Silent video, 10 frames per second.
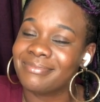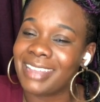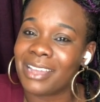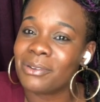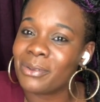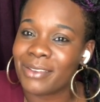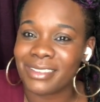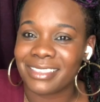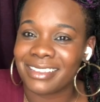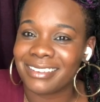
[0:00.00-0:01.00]
I don't know
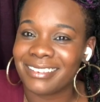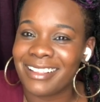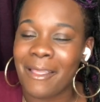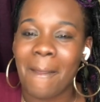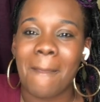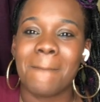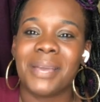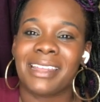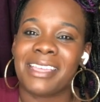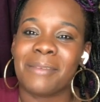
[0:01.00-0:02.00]
everything,
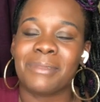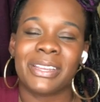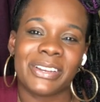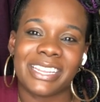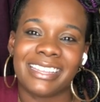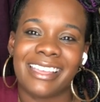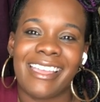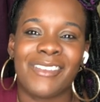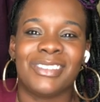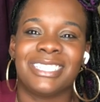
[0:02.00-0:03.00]
but I am learning
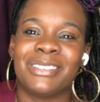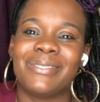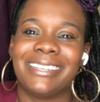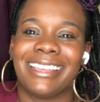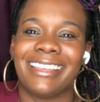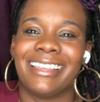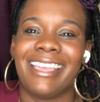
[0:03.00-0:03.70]
every single day,